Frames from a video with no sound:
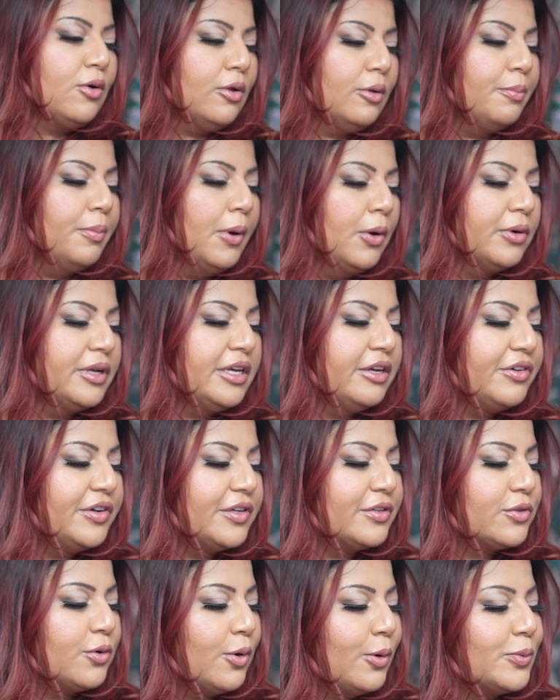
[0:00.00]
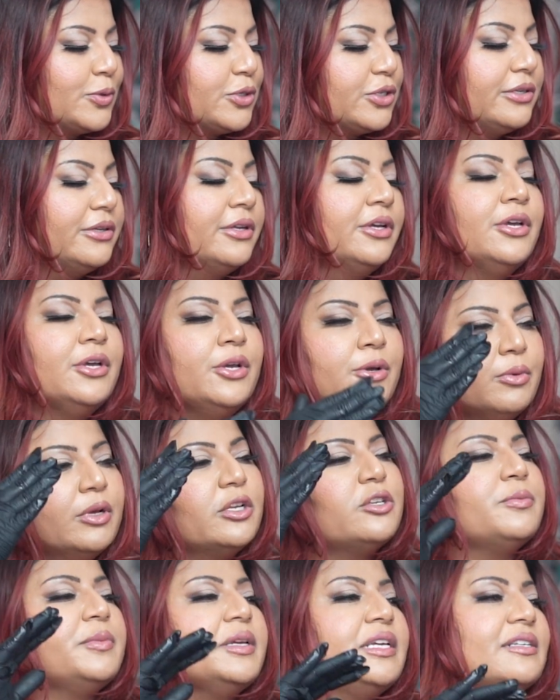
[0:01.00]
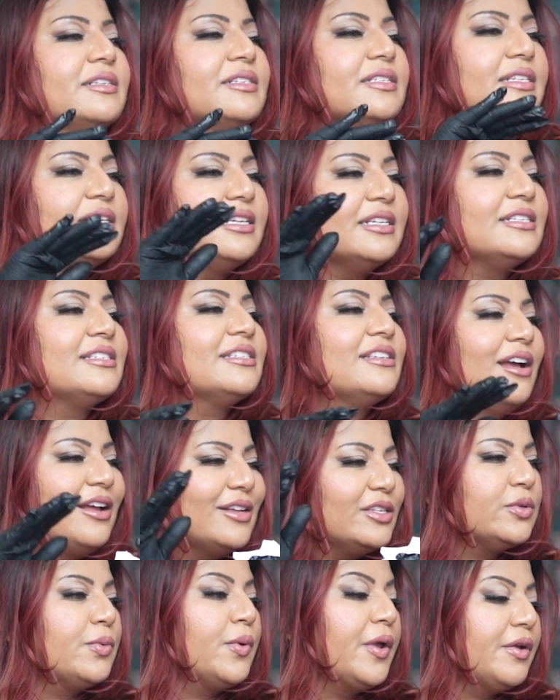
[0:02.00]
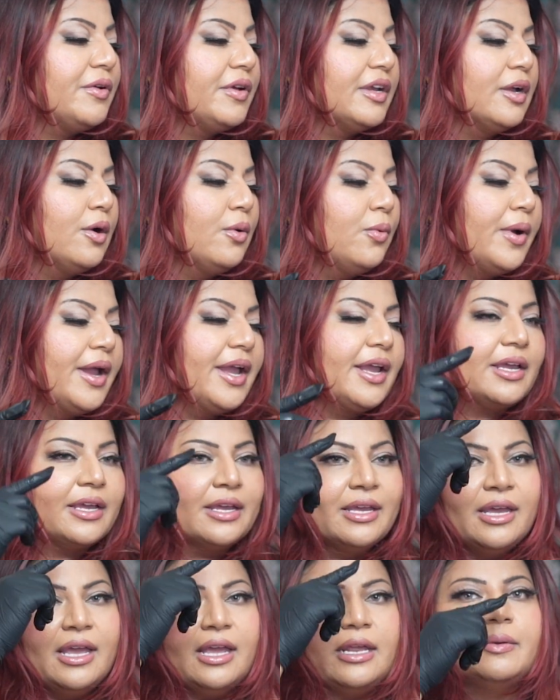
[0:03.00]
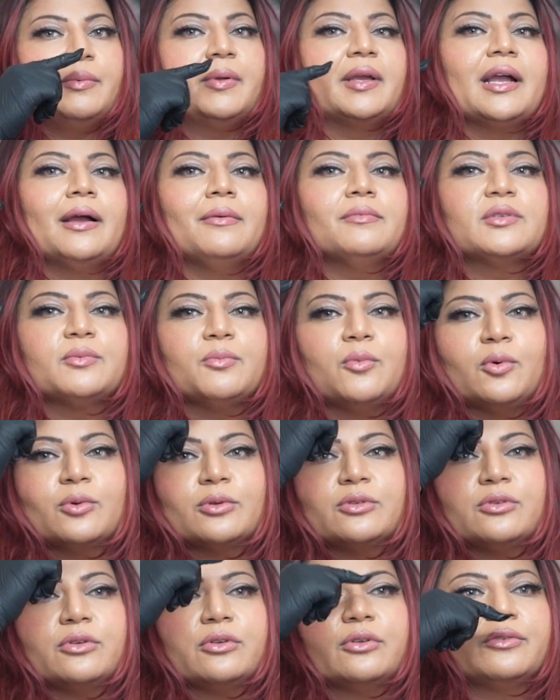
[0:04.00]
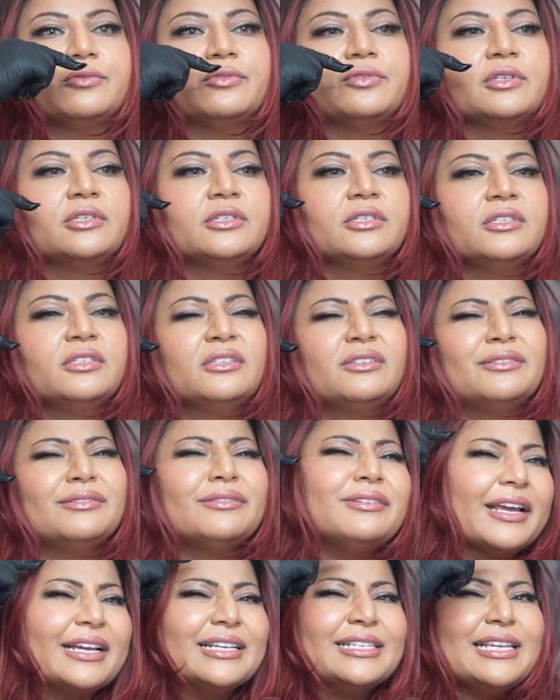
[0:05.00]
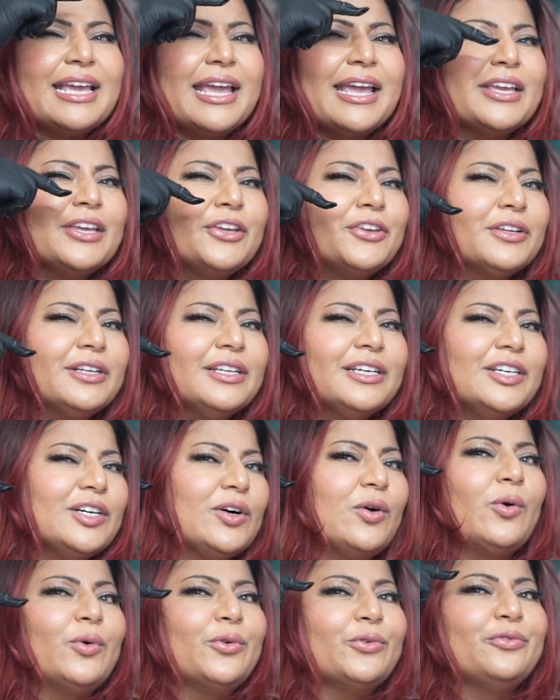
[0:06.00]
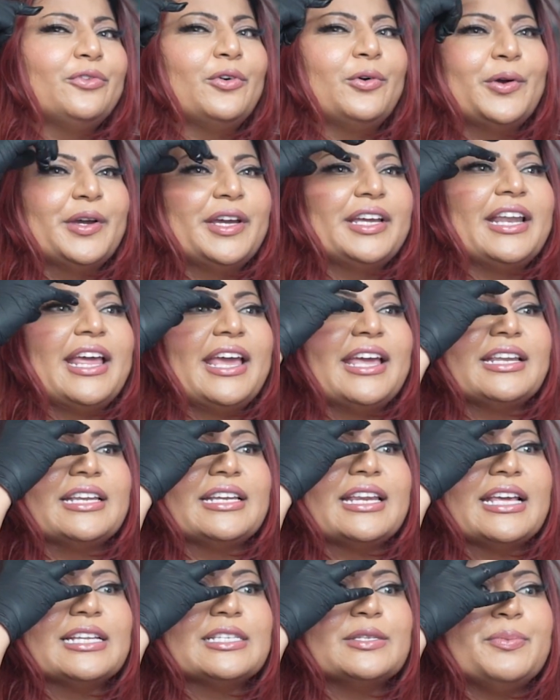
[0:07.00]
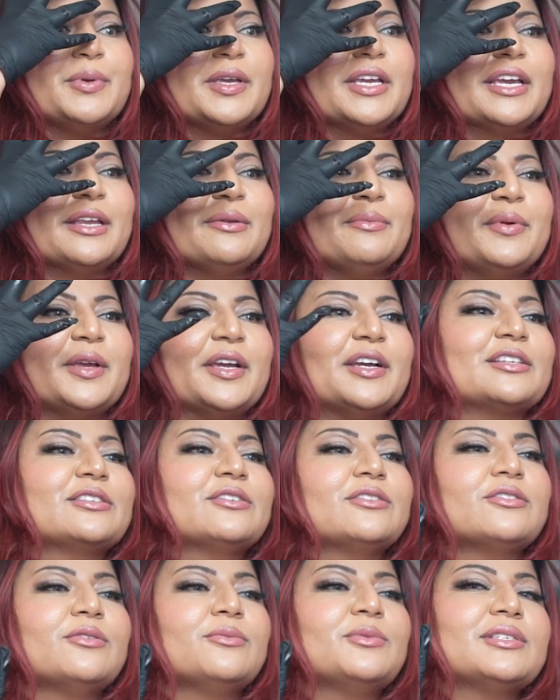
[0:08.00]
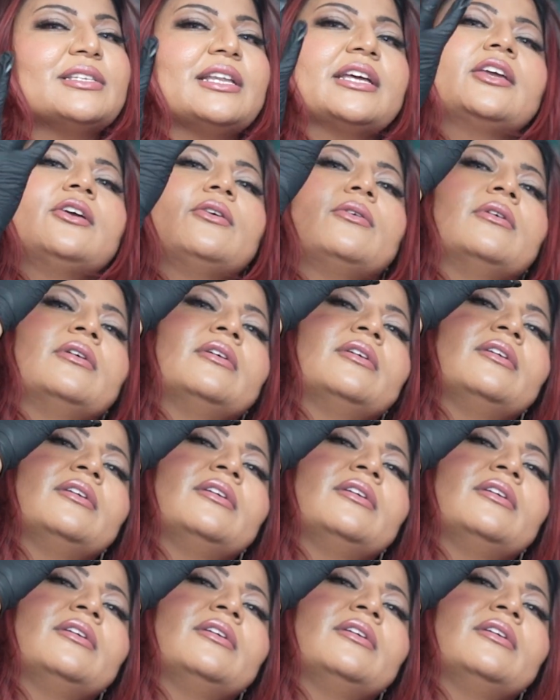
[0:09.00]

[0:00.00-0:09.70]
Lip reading: called bony resorption, which means it starts wearing away. It becomes more sort of rectangular, ovoid, and it gets bigger and bigger. So it's almost like your